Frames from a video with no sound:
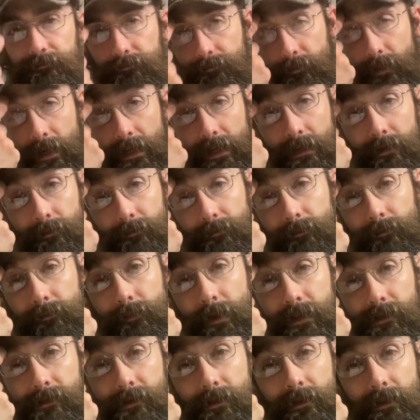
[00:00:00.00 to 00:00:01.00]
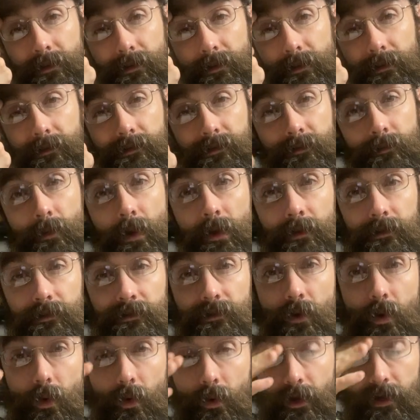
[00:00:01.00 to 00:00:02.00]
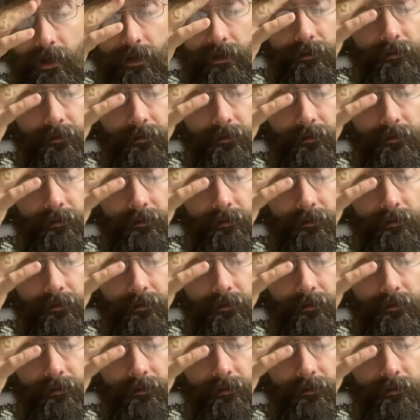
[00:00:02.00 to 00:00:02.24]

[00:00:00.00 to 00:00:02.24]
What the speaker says: meaning basically the smallest coin.